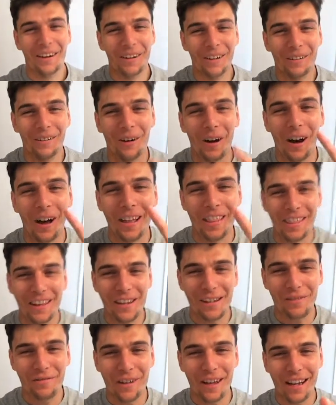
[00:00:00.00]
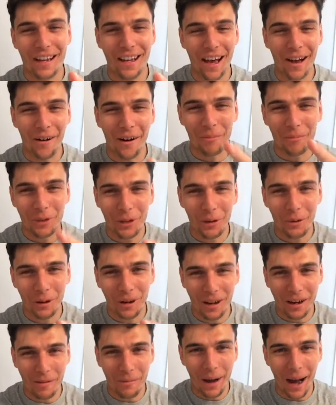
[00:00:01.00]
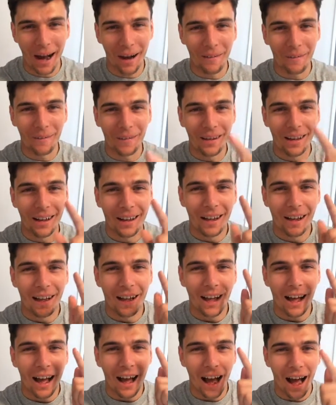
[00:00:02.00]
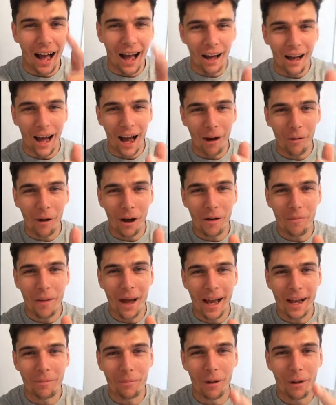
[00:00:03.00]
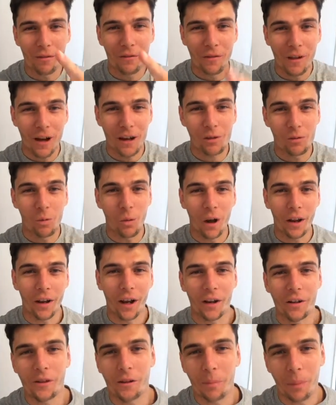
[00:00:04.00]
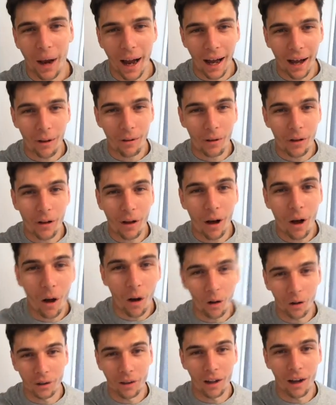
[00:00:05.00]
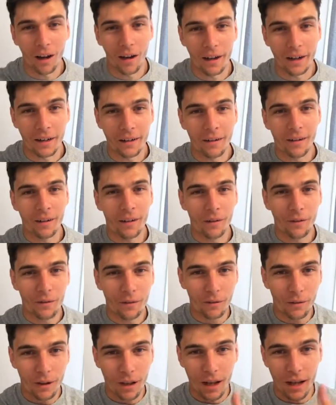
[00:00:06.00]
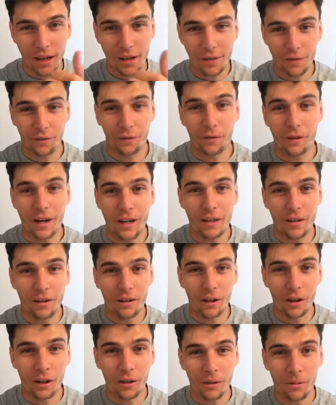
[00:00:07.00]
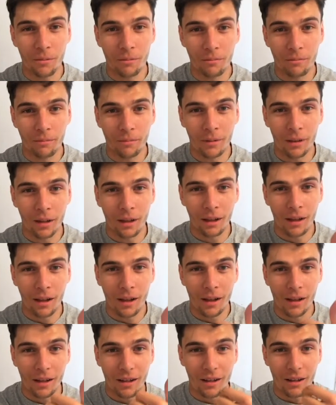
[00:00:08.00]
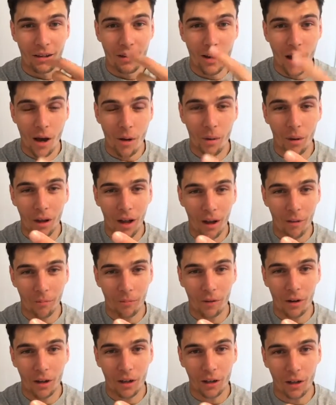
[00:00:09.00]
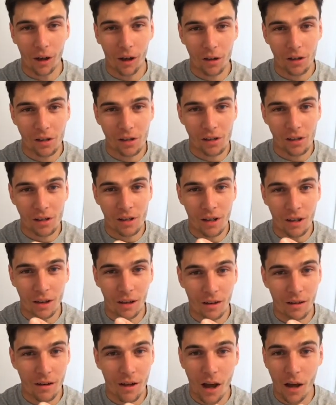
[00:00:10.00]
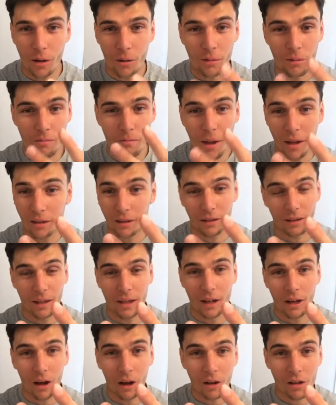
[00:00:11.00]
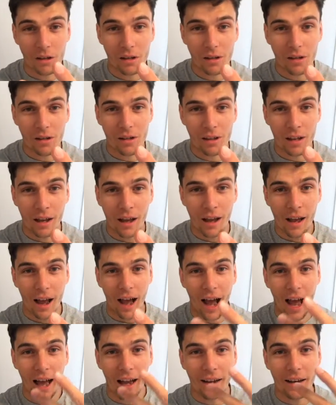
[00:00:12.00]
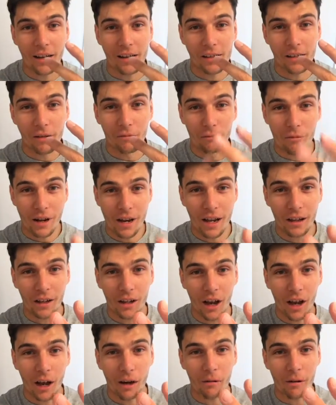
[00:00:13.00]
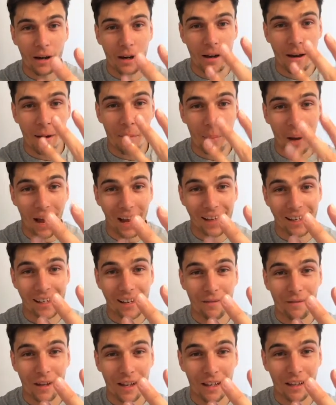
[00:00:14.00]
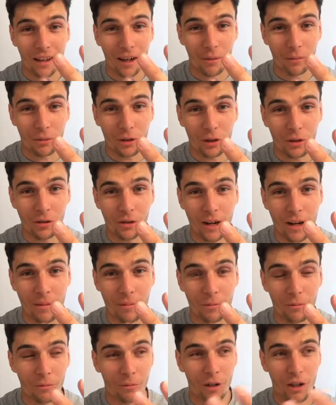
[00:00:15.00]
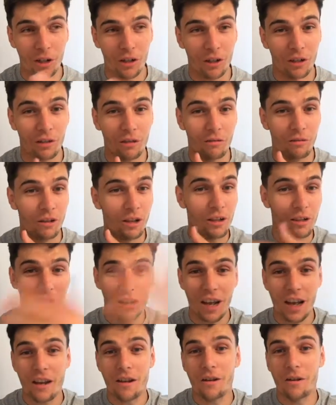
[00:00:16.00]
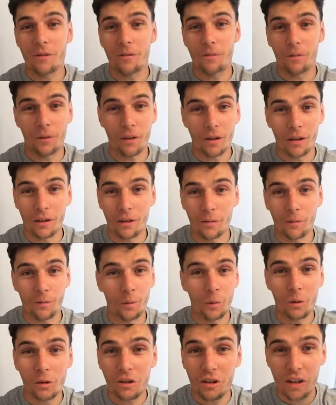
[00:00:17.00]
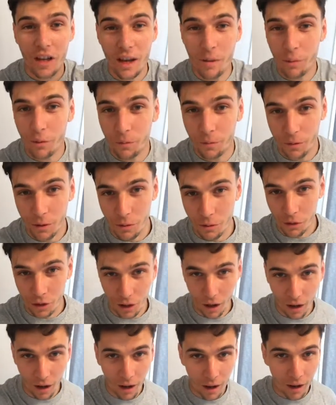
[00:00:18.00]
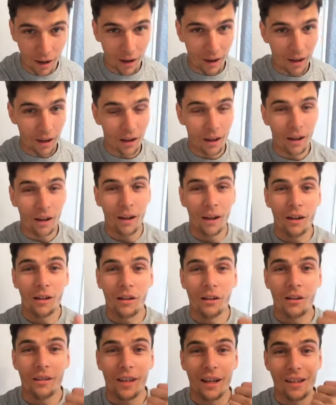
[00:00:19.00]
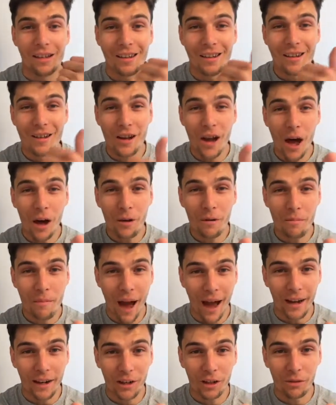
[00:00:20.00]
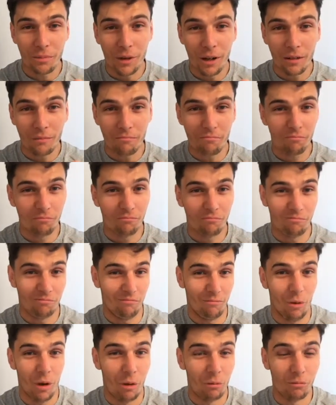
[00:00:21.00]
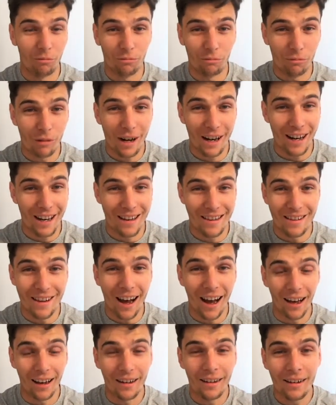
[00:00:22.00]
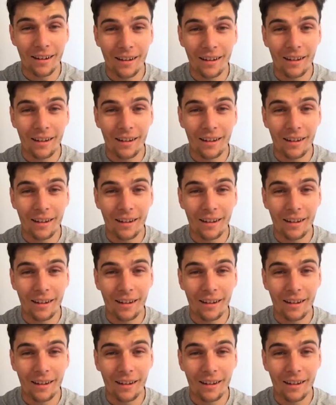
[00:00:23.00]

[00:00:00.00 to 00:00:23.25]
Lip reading: Right, this video I'm talking about how I made my first £100 online. It's free to do, no upfront costs, no monthly costs, and it's a reoccurring passive income stream which can continue for the foreseeable future. There's no management, well, really none.